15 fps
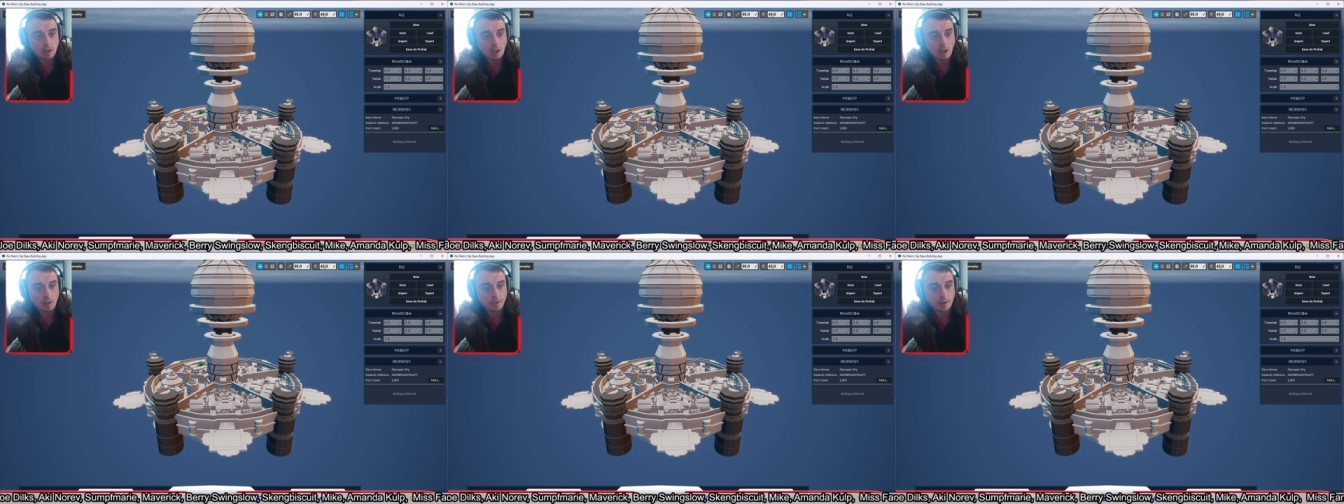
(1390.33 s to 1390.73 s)

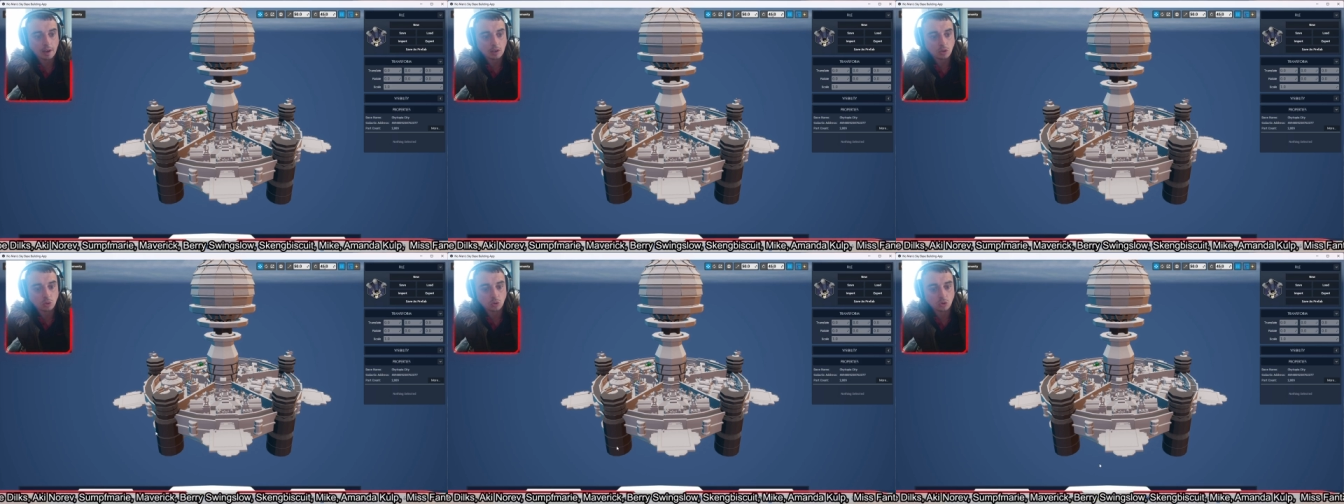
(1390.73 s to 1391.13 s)
and the
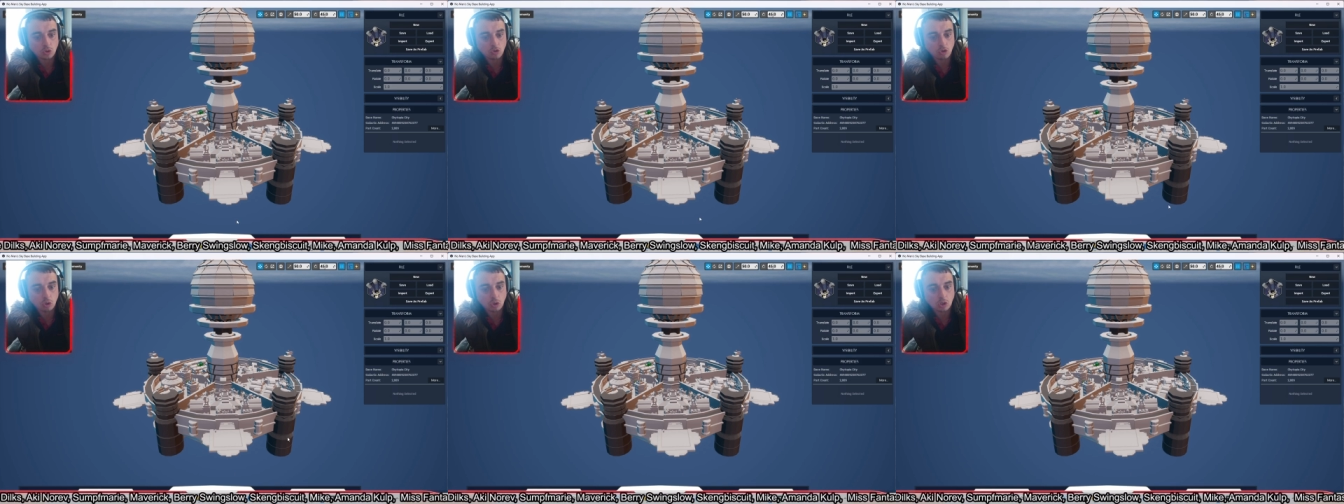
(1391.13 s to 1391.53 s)
actual
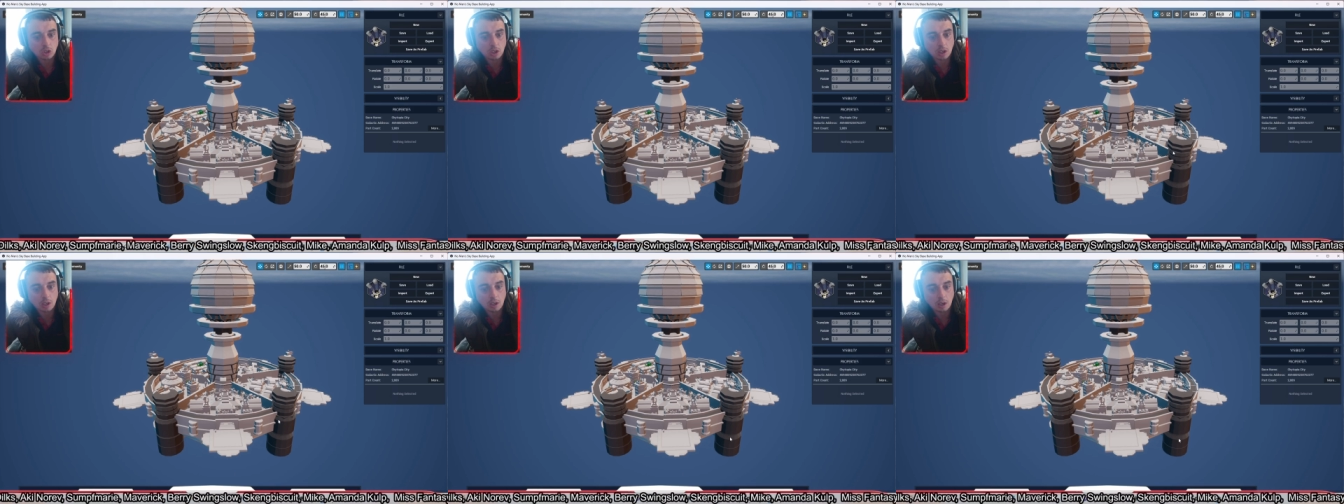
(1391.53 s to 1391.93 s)

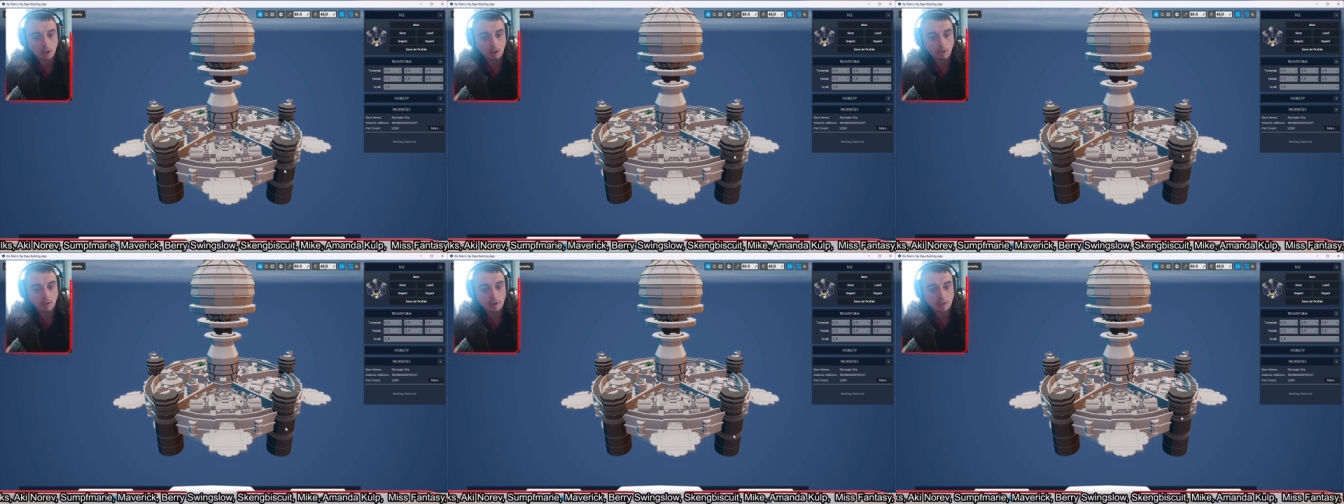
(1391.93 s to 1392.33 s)
structure
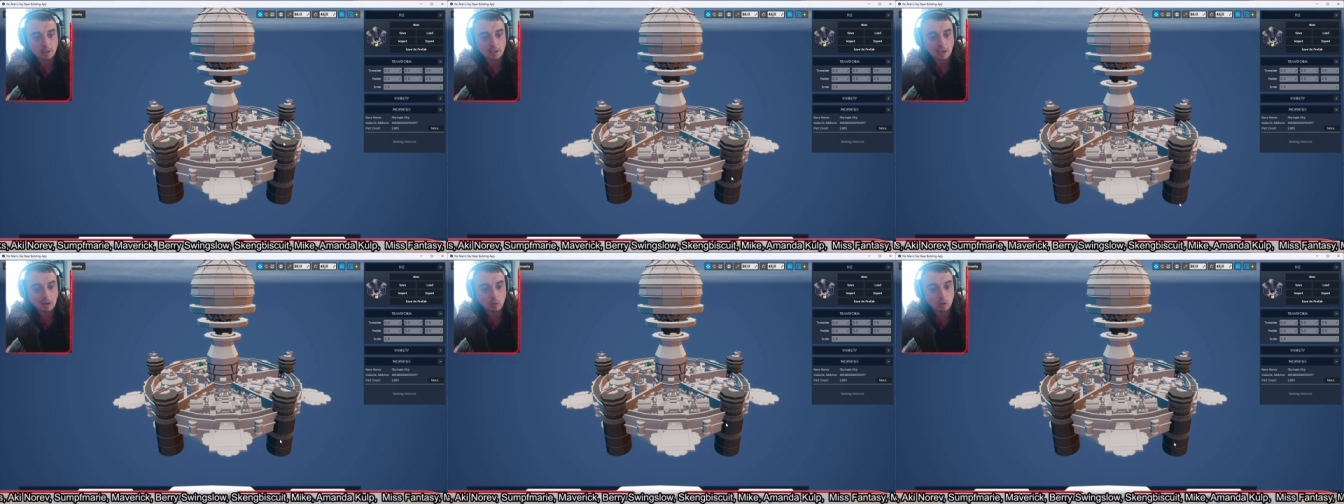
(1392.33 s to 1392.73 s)
and these
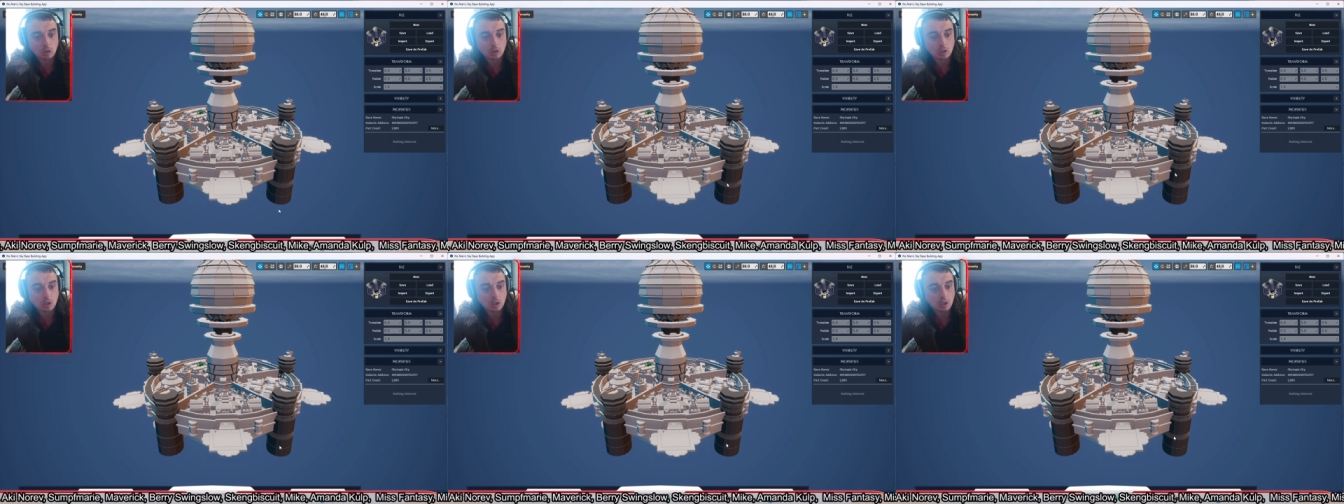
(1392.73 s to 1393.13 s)

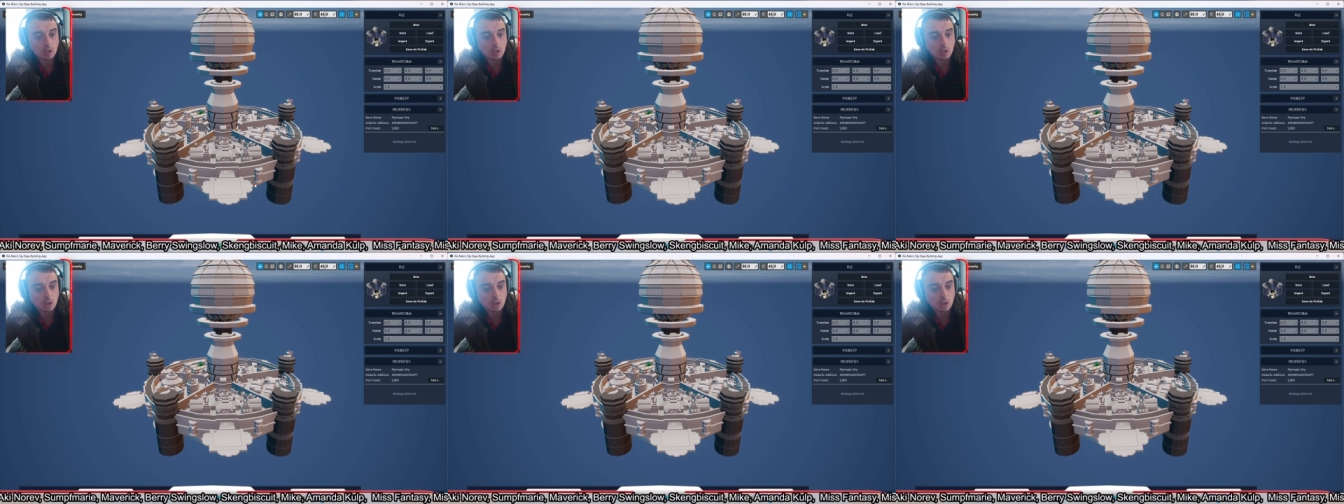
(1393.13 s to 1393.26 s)
towers